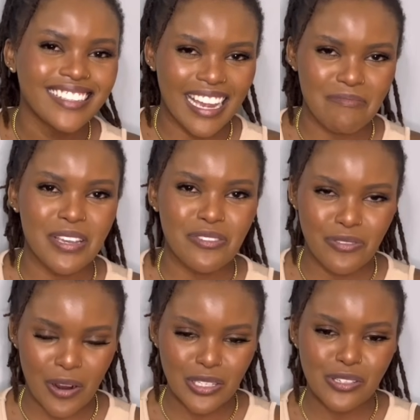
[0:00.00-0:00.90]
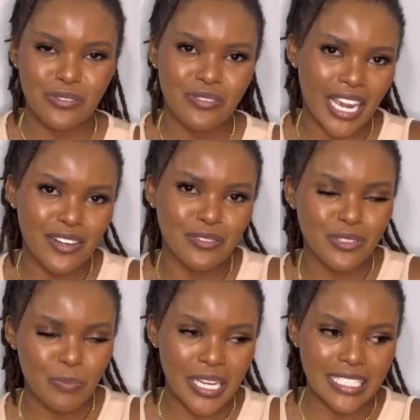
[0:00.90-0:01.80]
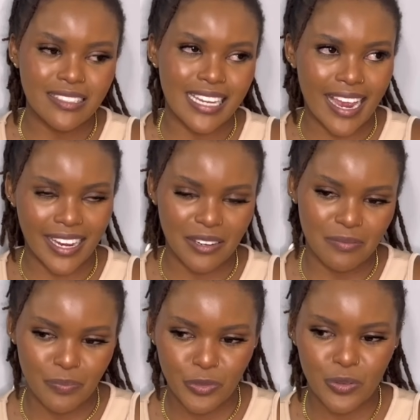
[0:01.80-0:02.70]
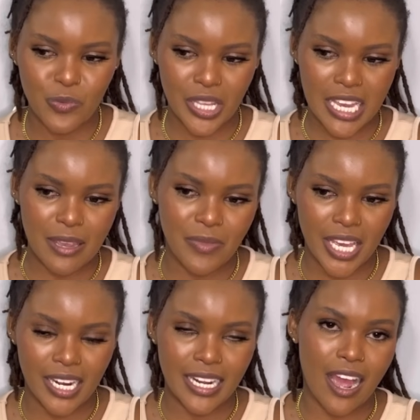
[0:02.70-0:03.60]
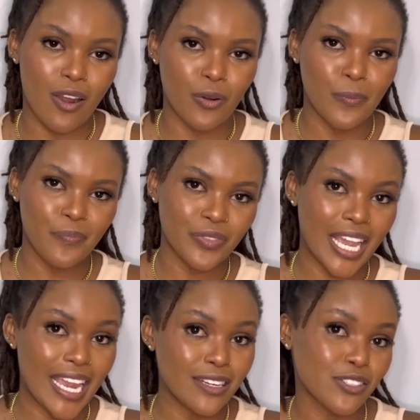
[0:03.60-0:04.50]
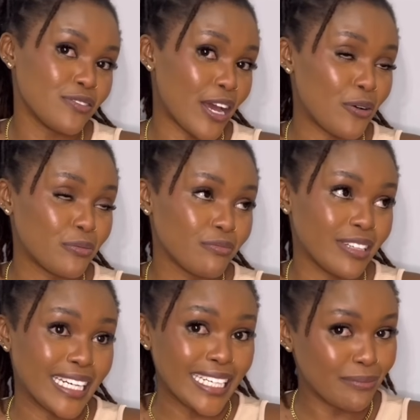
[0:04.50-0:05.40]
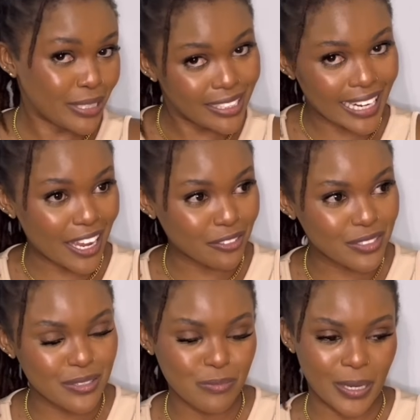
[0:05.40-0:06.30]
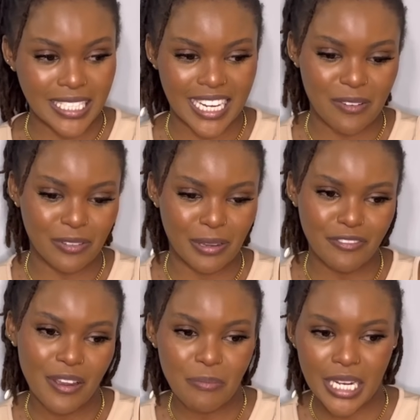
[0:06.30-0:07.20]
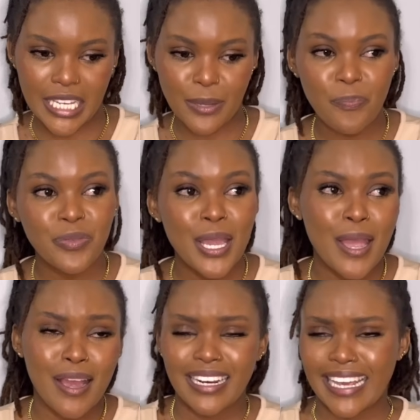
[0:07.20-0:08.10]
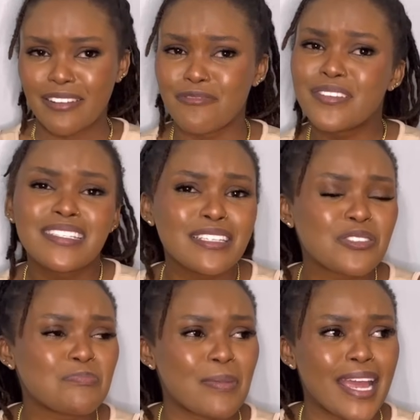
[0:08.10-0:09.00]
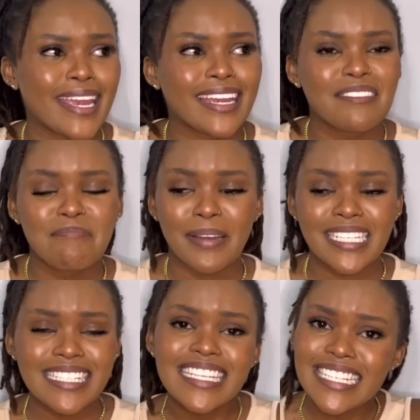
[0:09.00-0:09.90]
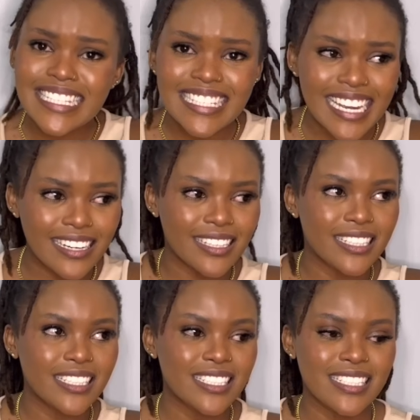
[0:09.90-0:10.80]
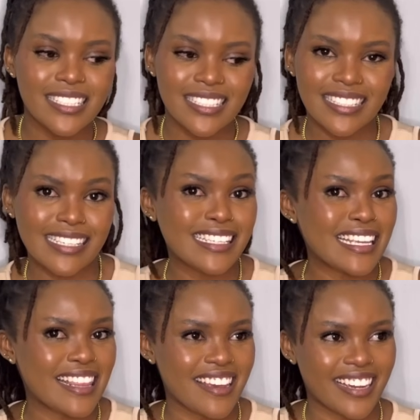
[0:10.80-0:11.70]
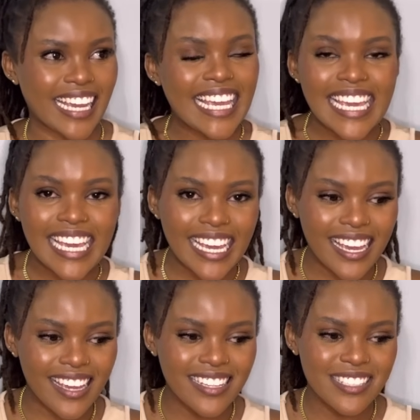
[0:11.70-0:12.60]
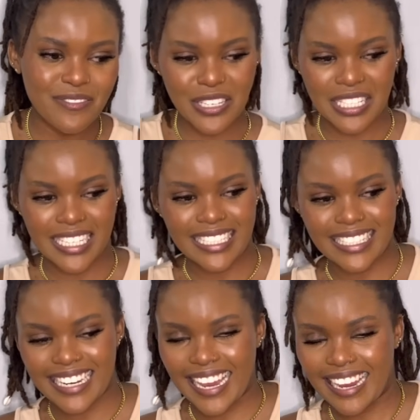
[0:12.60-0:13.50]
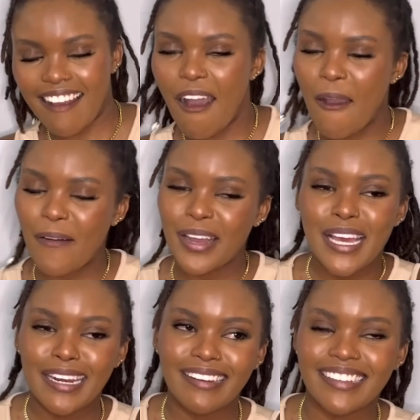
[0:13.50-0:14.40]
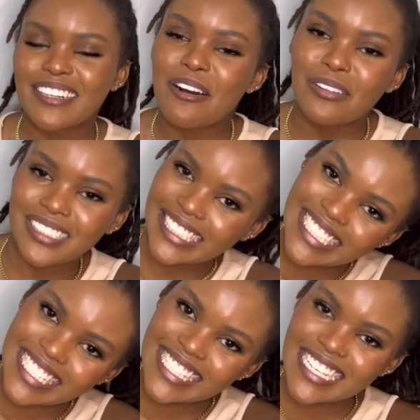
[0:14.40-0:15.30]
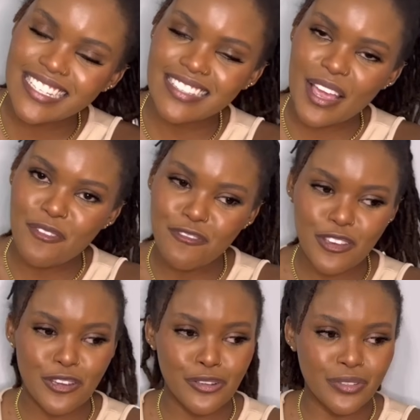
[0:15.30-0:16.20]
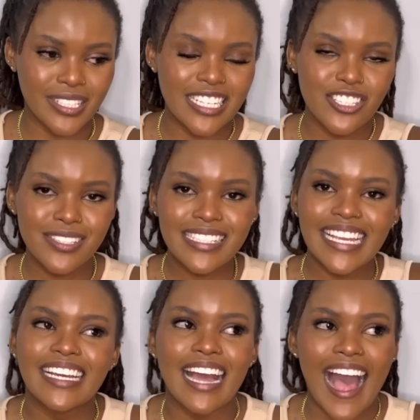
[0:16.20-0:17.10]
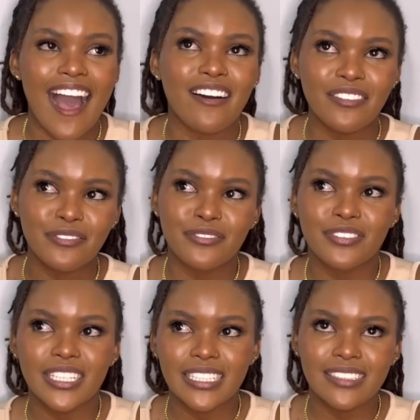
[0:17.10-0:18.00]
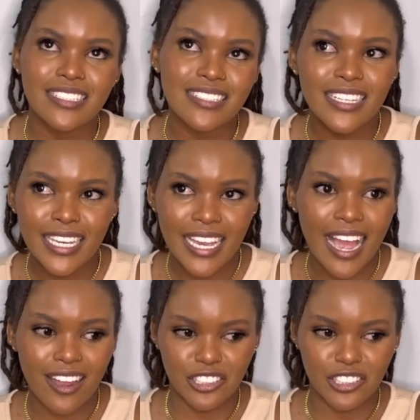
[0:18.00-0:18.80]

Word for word: I mean, we want to kind of spend time with him there now. I had to now be left to spend time with my family. like visit my my sisters, see their kids, visit like uh, like all the nieces, nephews, and just like have a